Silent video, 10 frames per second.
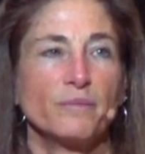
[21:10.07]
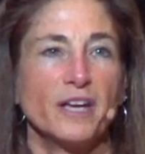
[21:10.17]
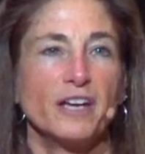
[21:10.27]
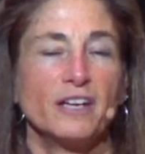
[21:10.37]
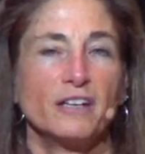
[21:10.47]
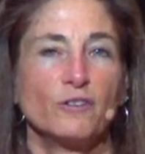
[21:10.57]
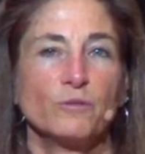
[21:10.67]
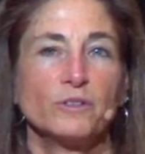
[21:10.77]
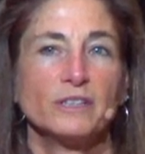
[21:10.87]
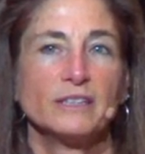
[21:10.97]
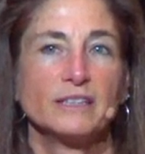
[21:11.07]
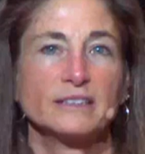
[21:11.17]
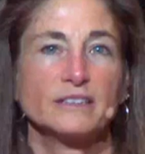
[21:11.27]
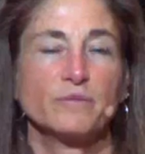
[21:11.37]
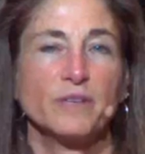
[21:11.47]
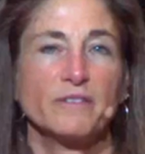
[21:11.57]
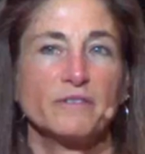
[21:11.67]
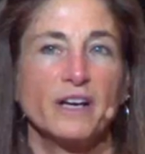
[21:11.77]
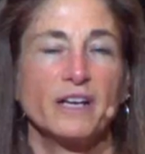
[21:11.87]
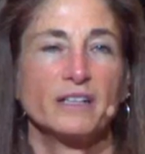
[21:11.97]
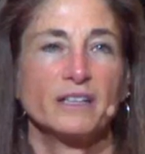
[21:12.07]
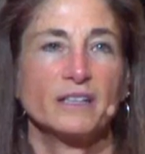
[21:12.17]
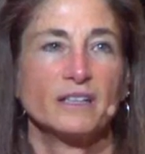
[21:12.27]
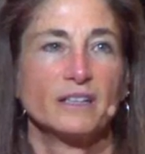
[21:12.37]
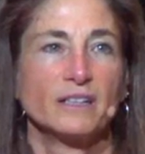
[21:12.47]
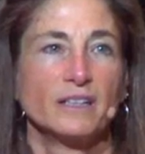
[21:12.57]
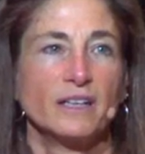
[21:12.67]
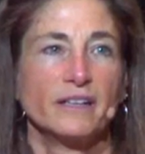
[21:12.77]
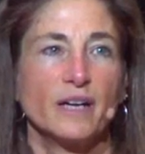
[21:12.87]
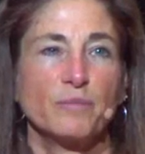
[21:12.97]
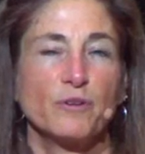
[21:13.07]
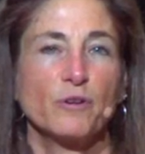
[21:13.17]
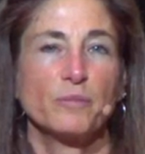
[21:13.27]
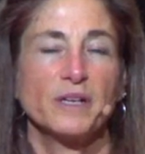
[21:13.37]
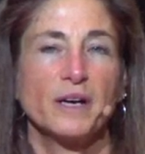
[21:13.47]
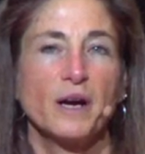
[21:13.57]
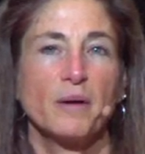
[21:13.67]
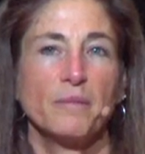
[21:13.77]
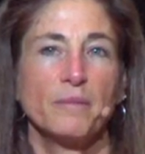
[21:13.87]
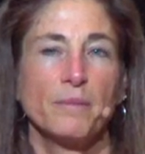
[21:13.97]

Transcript: pain and woundedness of my friend, and that broke me up.